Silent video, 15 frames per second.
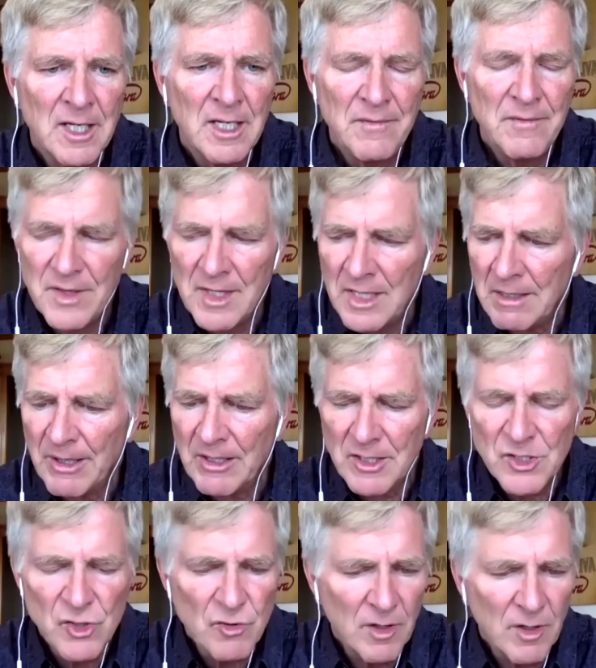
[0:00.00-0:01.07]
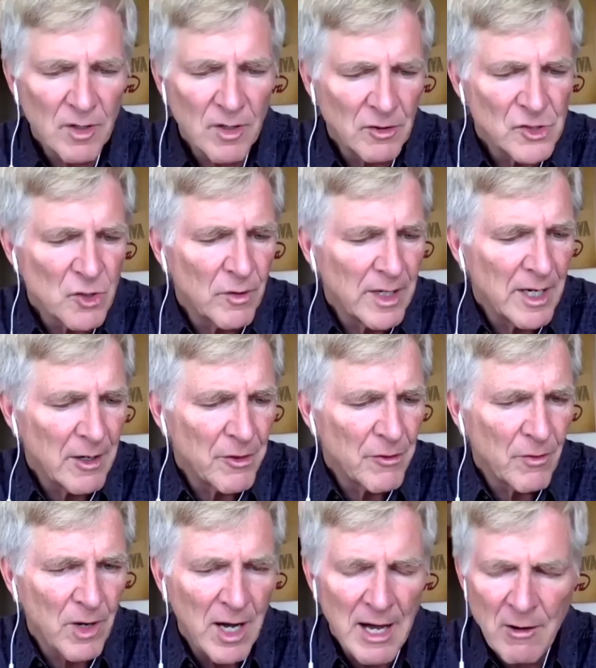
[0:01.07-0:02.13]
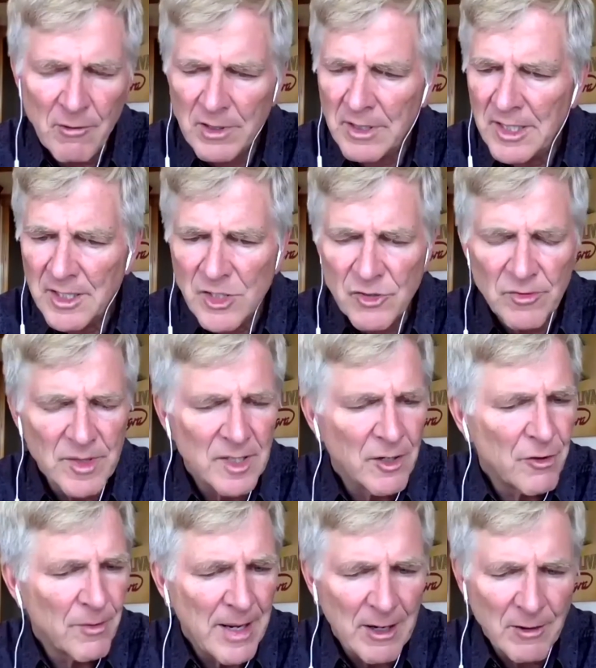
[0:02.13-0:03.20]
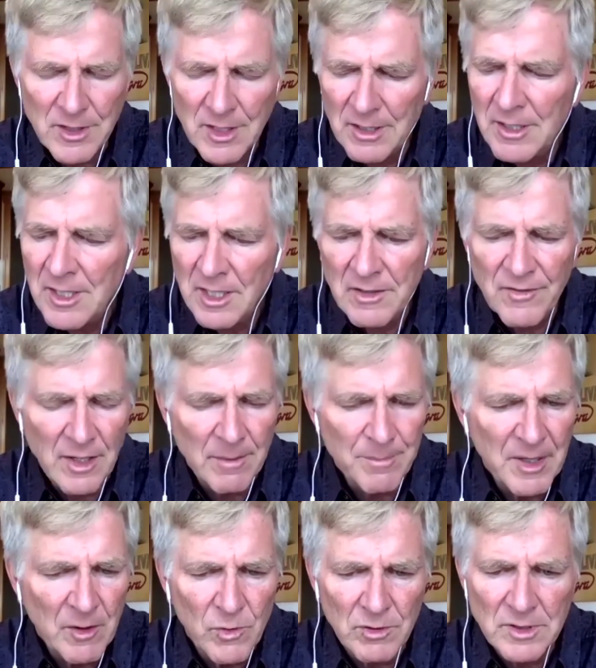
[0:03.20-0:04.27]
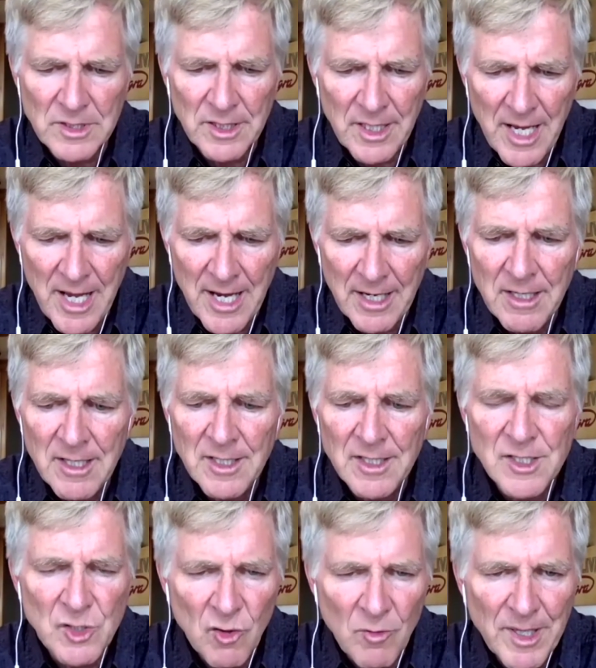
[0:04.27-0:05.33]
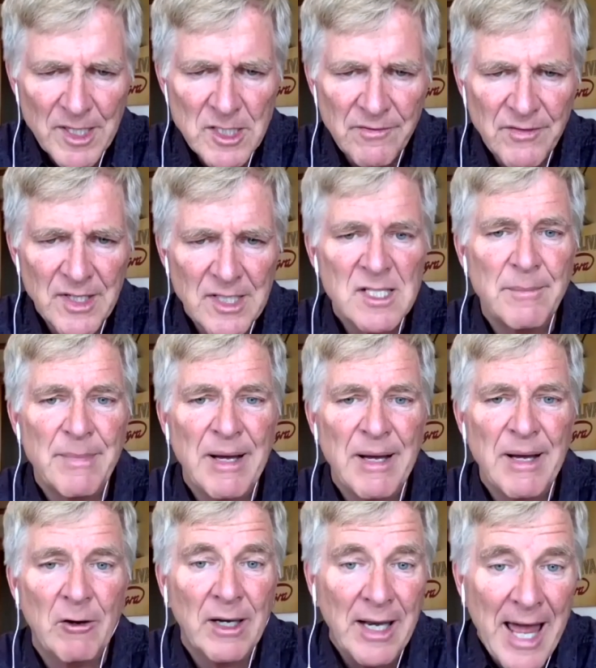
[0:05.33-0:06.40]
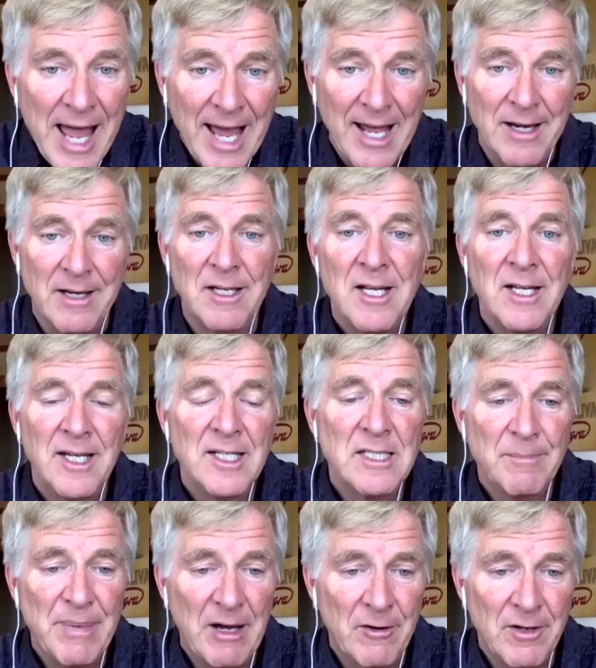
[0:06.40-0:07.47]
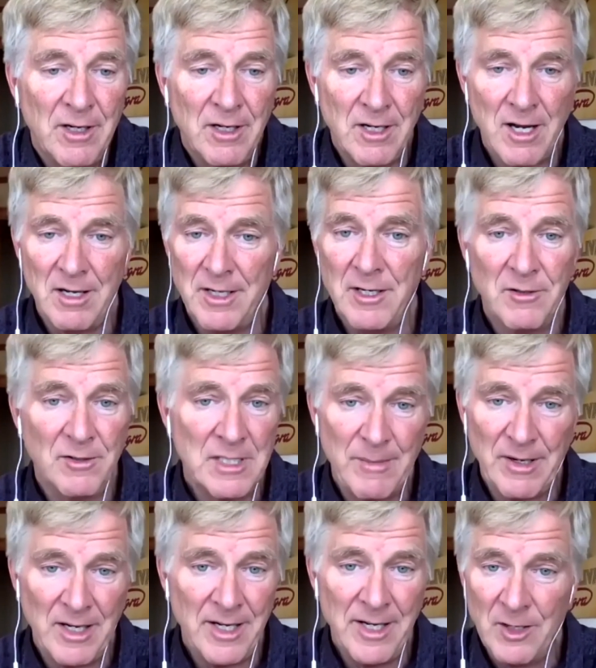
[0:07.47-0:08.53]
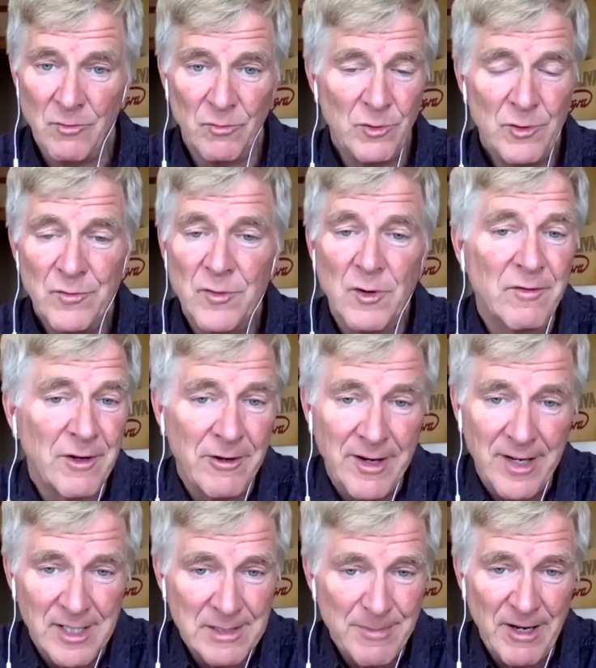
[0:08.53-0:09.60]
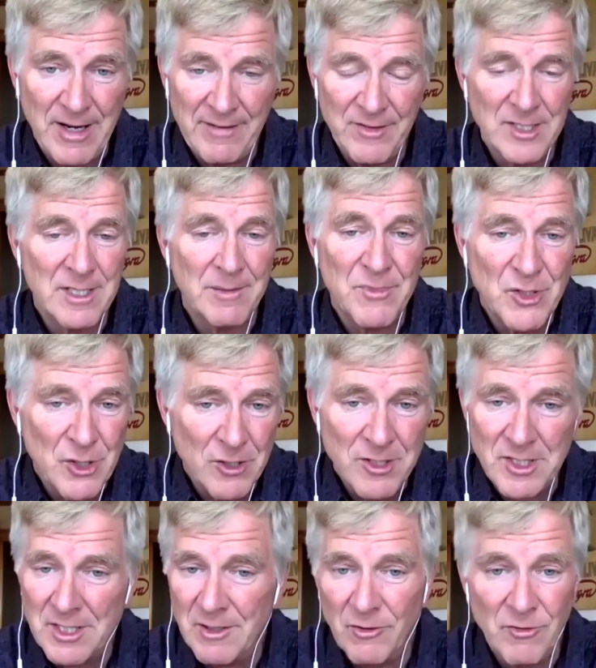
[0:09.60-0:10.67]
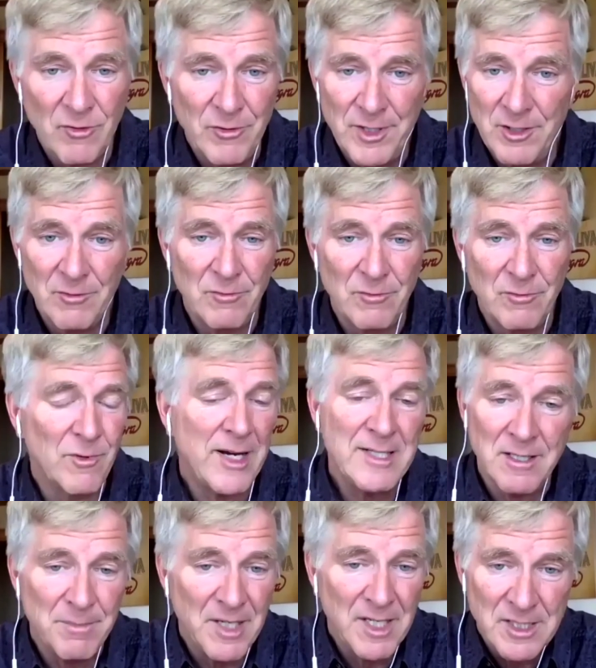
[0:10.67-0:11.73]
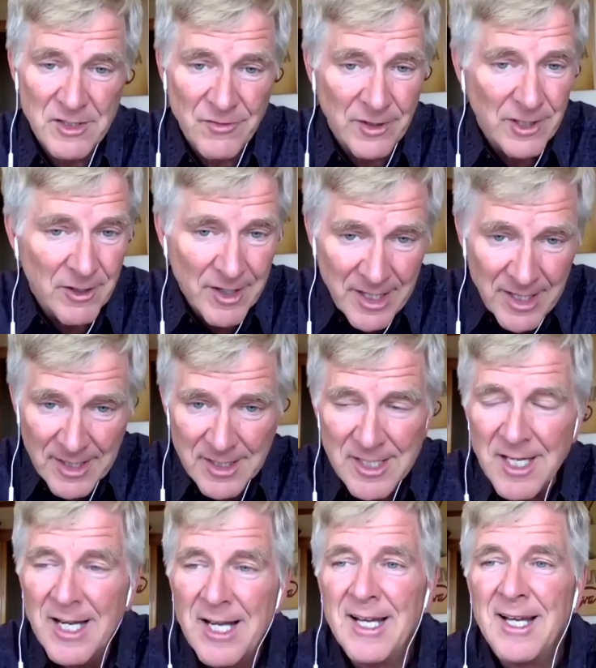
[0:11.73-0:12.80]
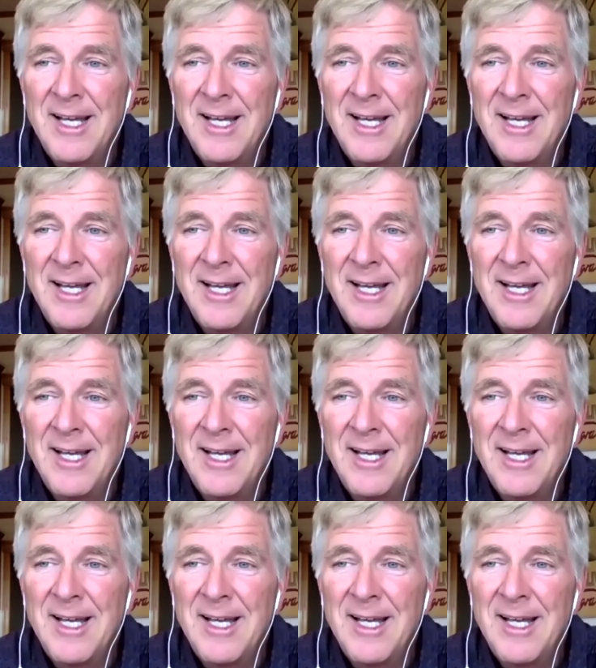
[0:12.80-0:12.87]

If you think about the struggles going out throughout history and throughout the developing world today, so much of it is about land. It's about, it's about getting a roof over your head. It's about having some dirt to grow your rice and beans for your kids.